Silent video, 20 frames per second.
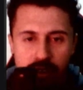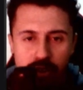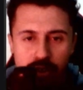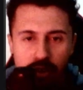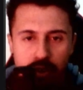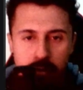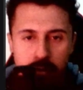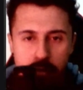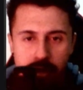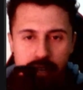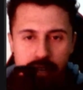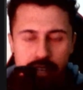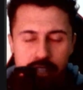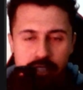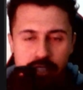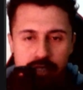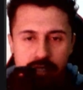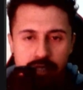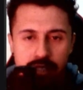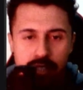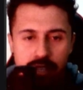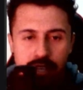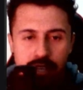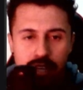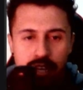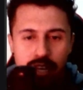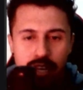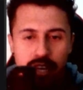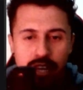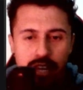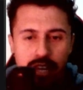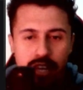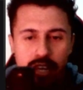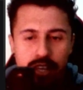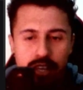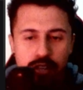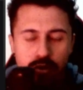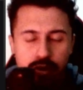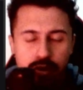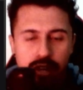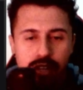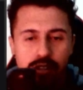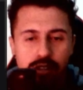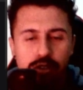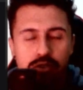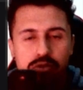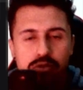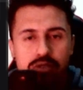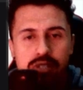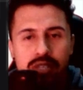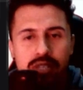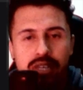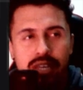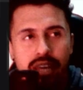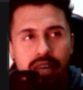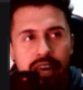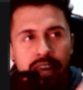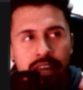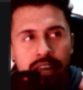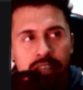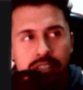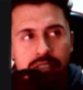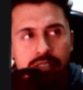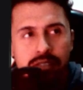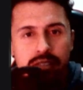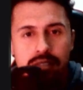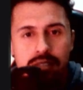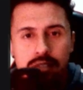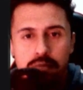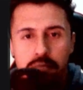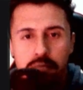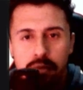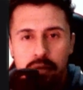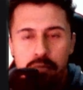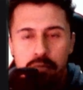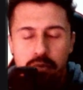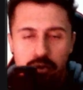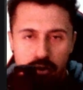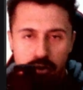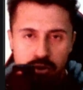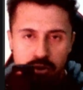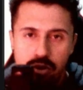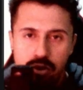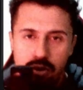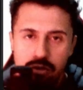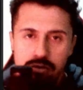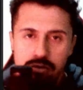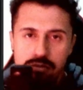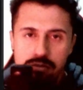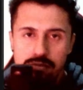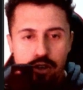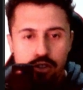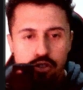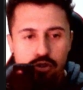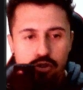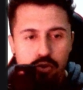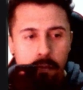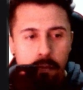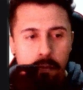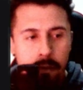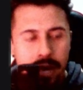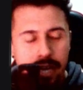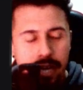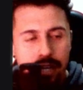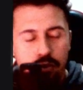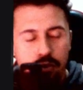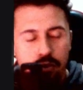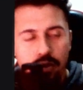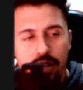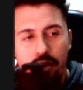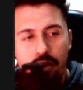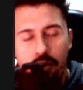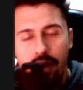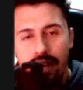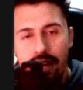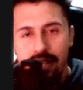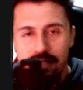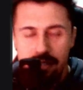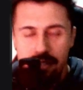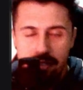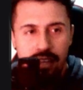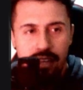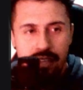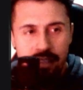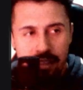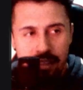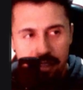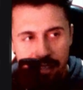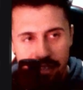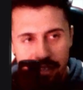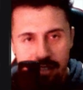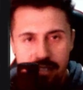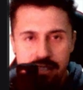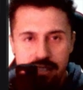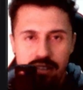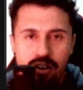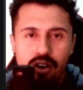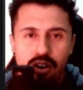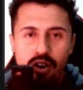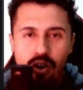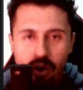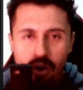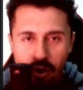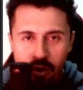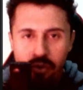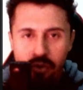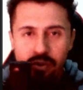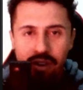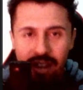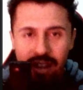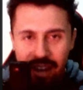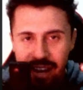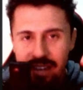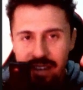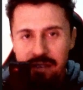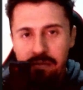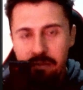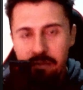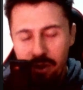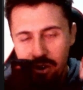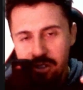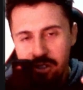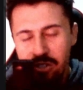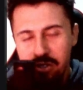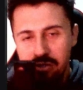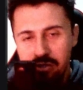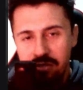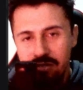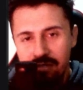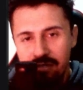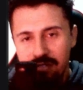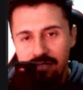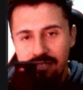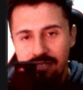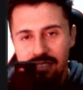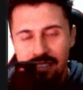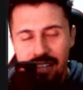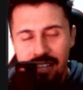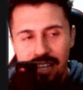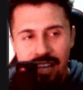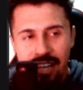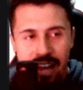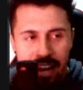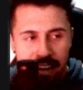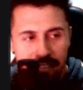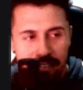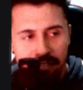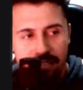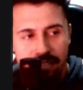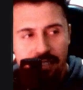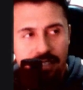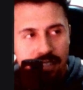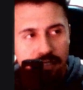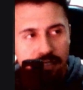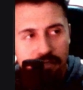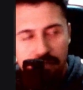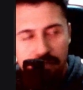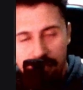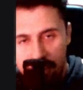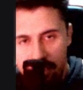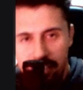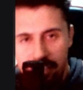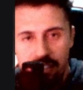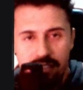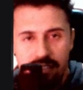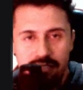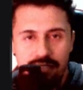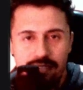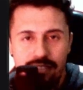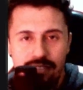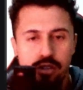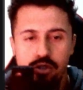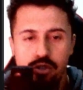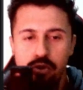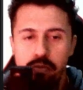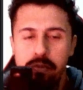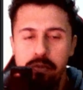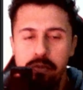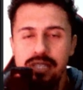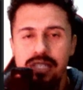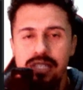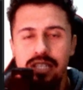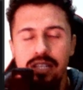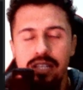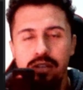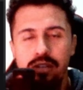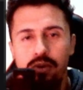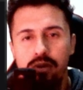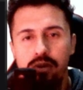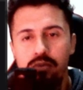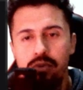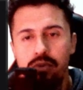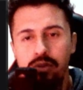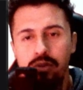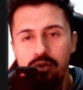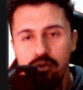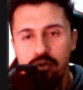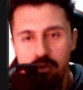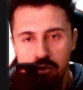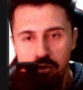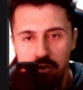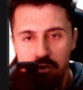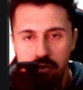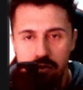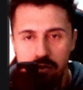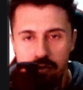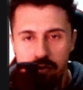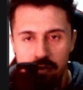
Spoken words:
in your application, you can use the HTTP protocol to make a request in this online module that have some function. So basically what we will do